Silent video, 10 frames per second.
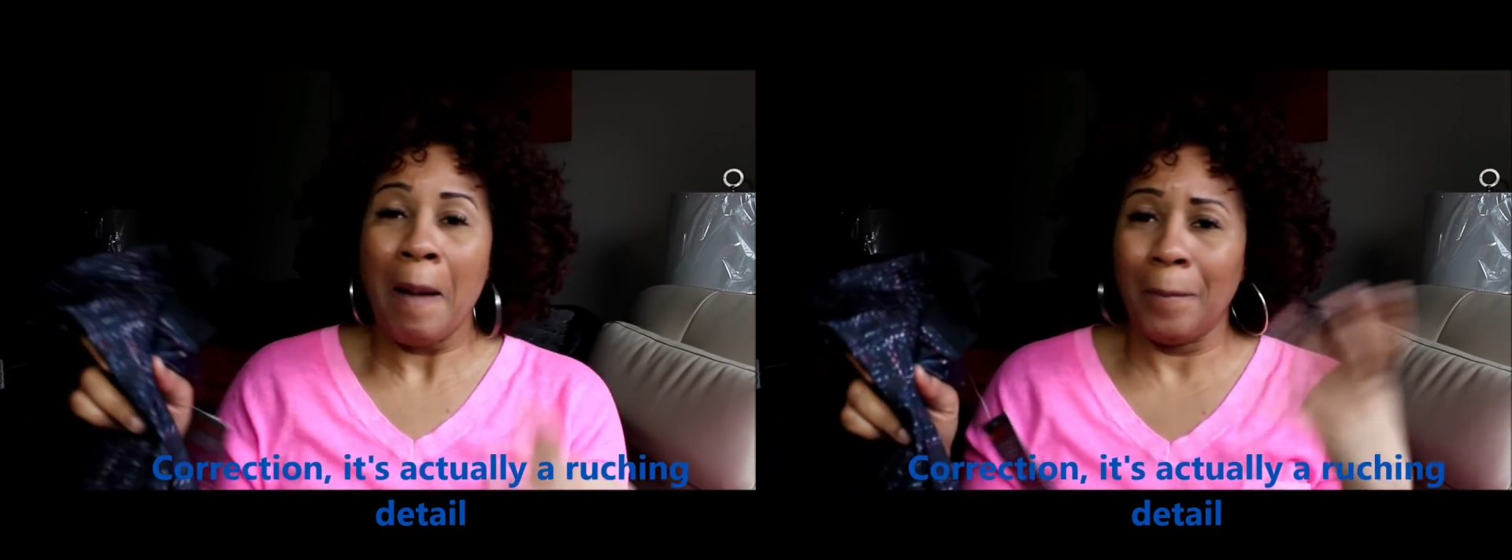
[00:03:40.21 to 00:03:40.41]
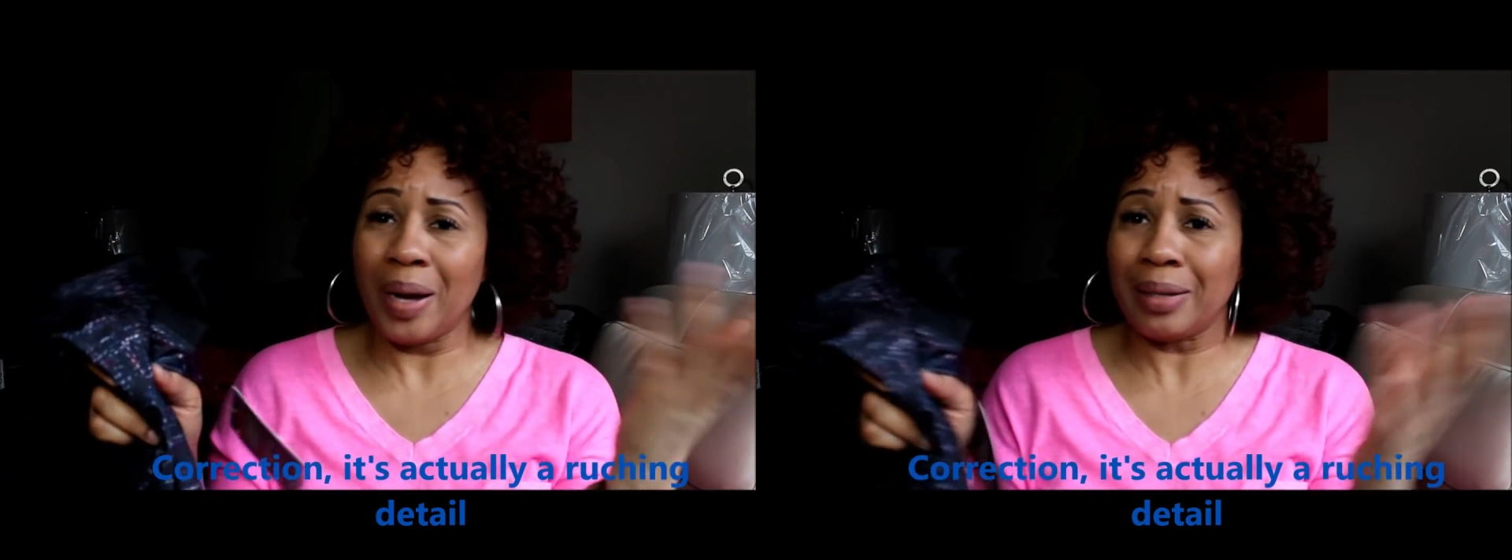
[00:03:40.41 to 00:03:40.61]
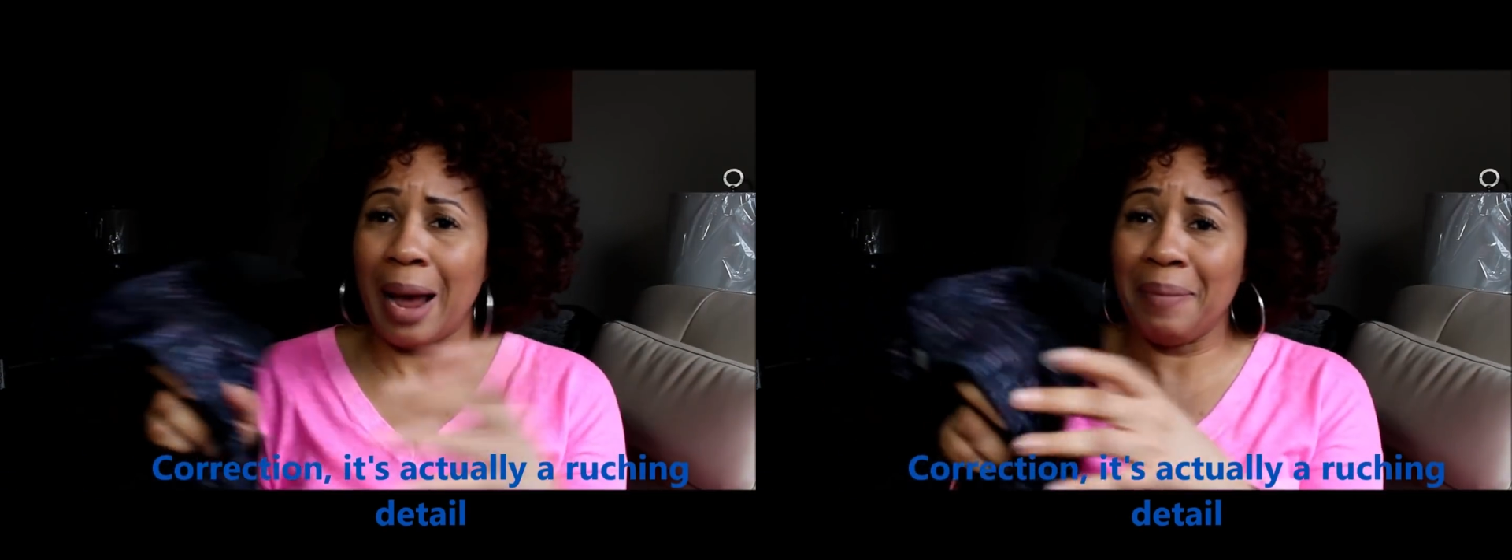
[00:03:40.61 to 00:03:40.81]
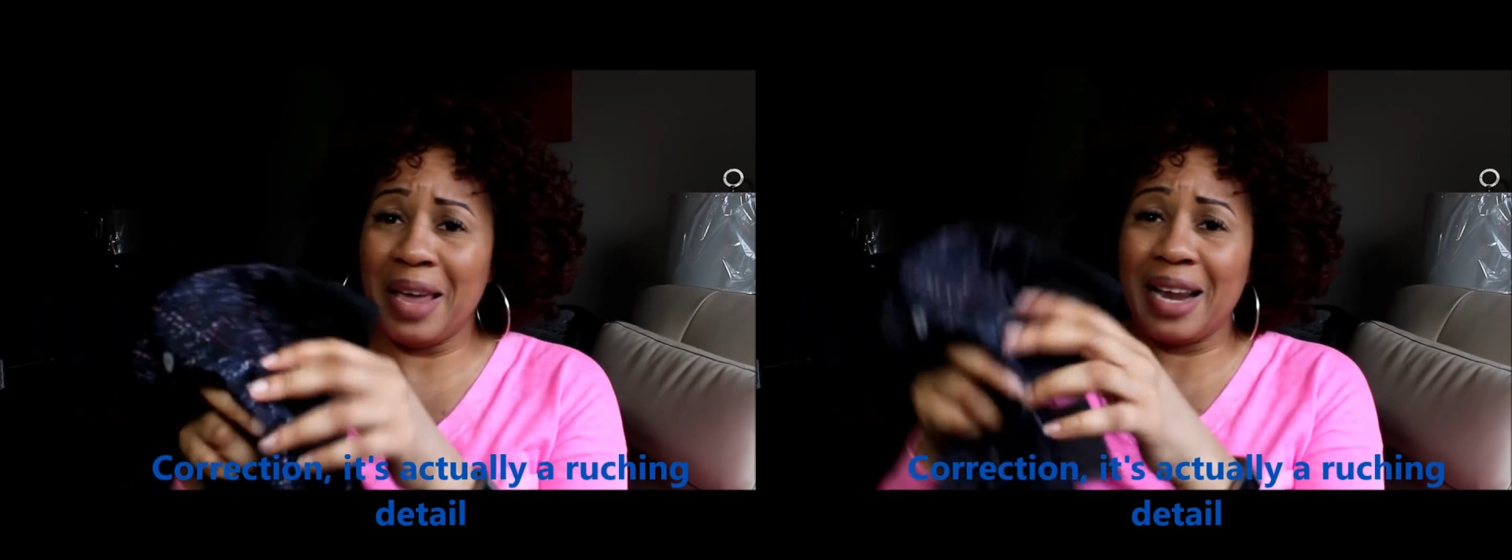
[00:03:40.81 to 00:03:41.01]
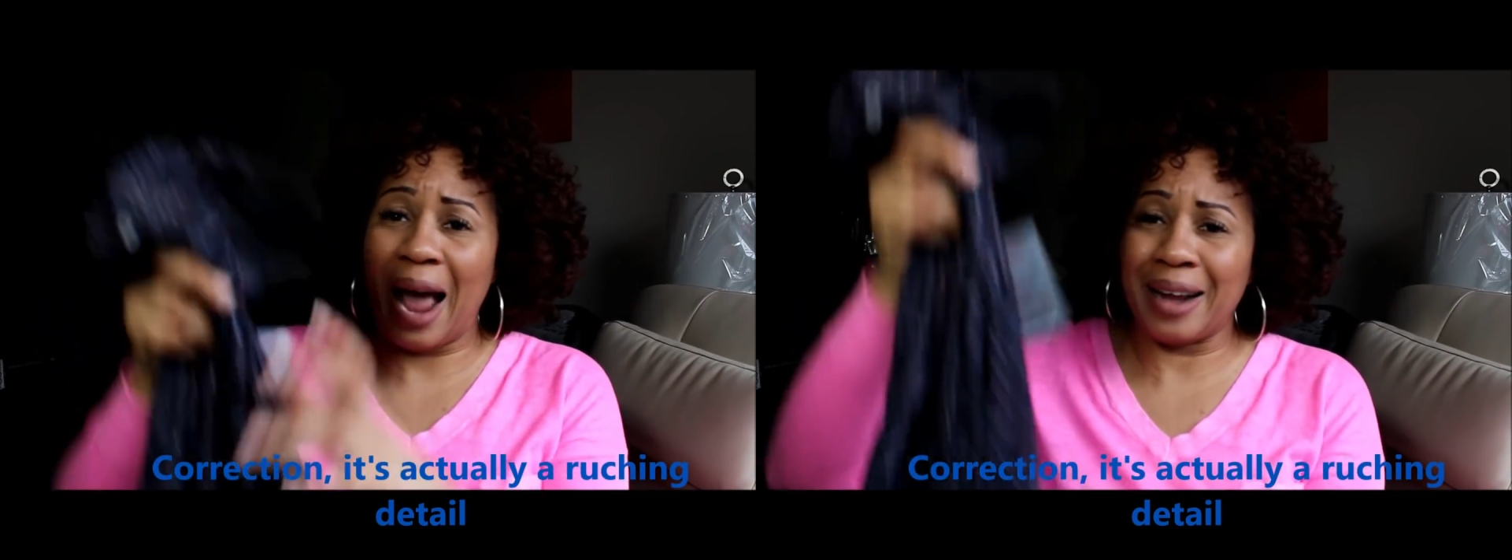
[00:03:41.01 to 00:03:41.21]
But I
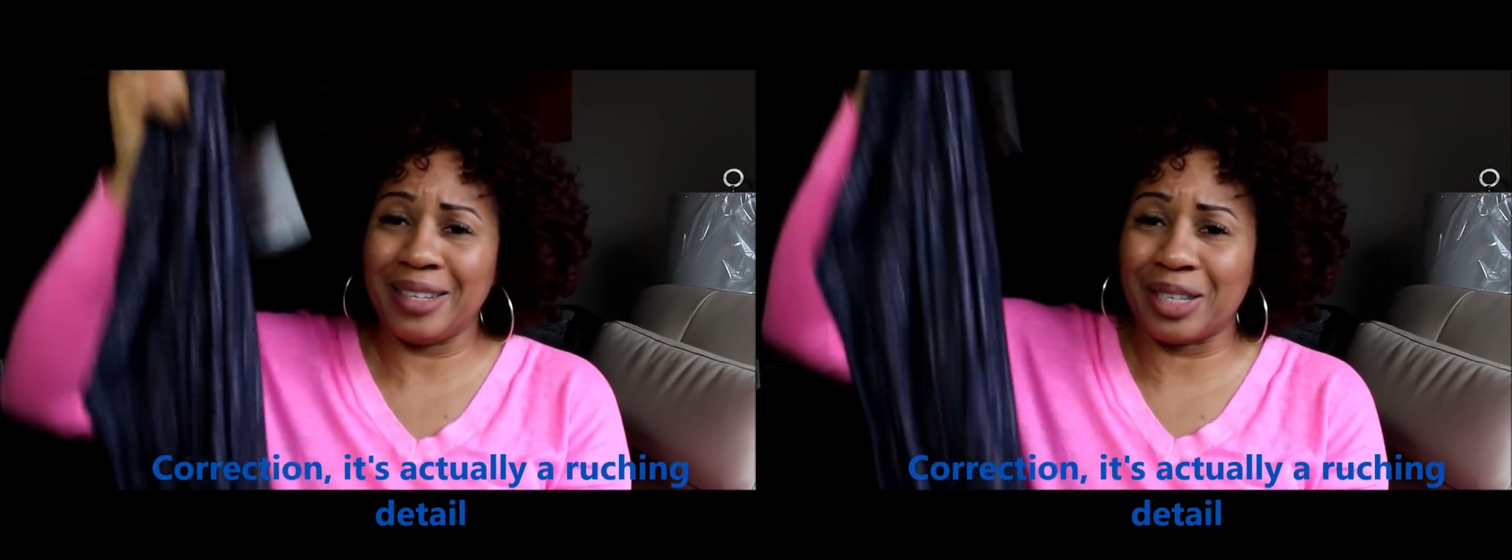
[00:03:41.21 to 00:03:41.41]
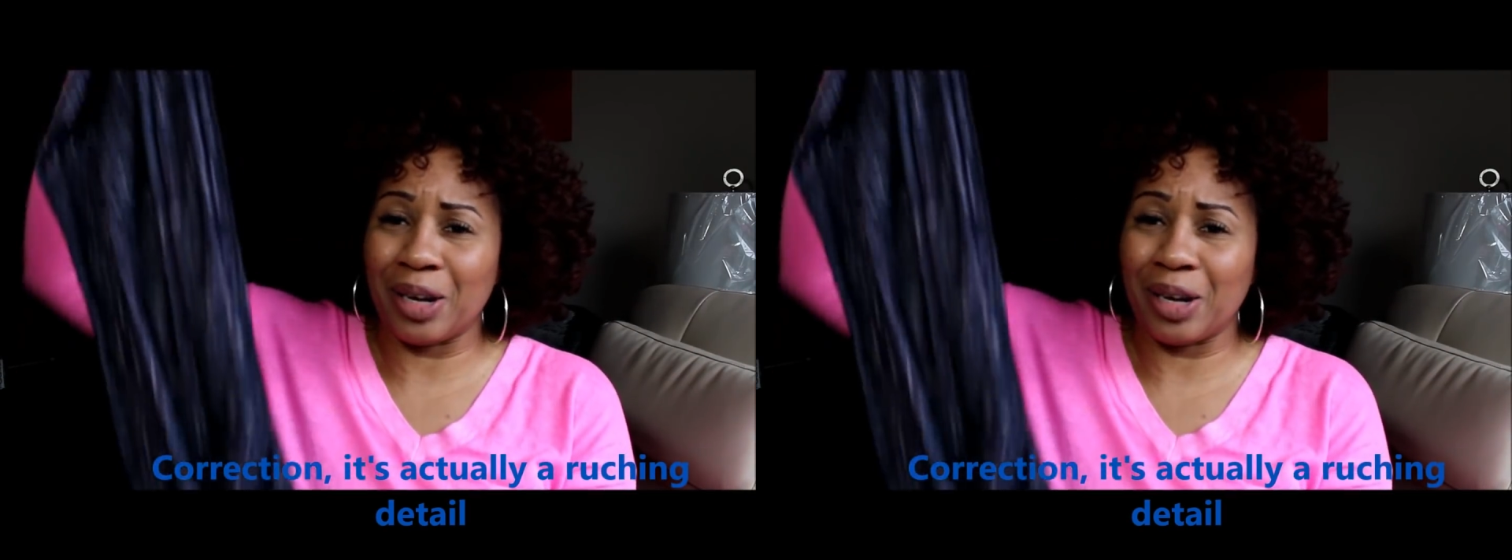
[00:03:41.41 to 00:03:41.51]
mean, I just